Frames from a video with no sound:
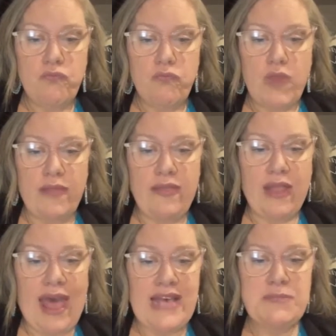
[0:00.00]
The
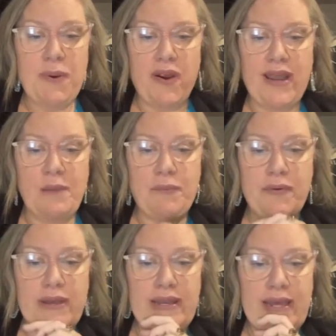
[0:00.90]
last part I
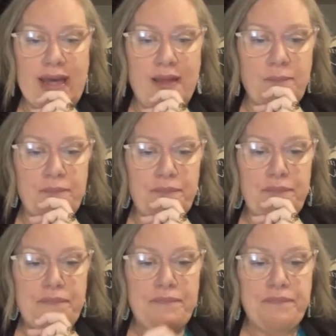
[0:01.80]
put
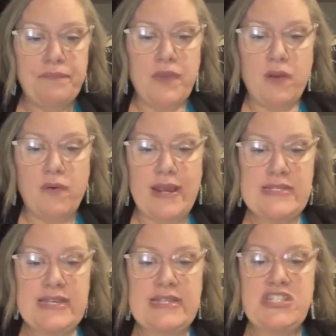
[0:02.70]
where it
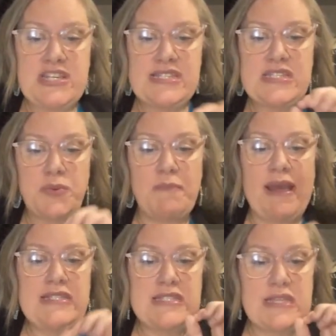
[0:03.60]
says, Jesus reminds
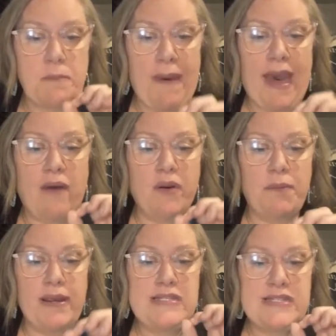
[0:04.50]
us of the power,
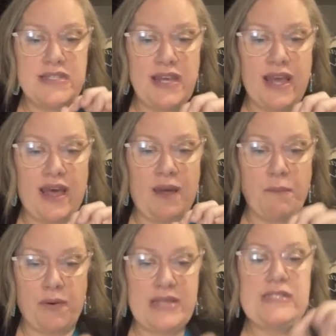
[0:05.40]

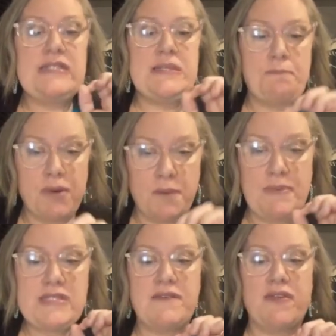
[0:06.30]
presence, and purpose
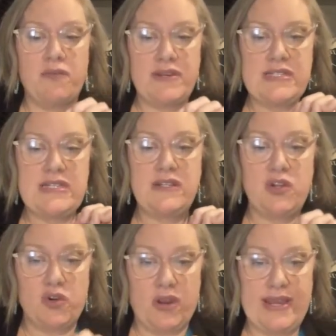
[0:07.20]
of the risen
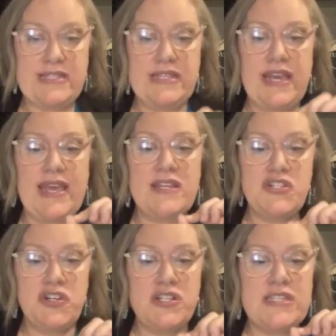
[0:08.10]
Christ. It
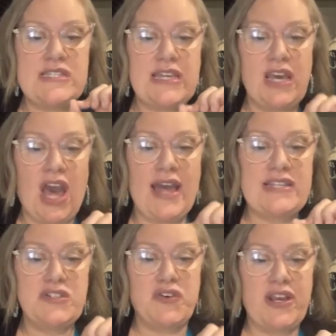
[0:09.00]
assures us that God is
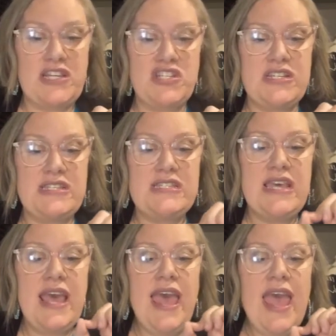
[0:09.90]
gracious
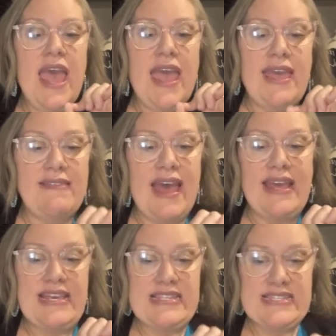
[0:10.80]
and that he
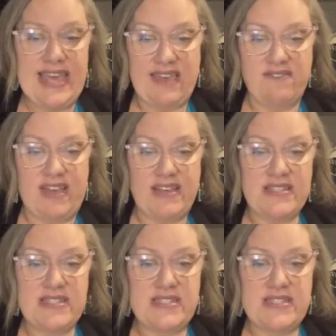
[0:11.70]
saved us.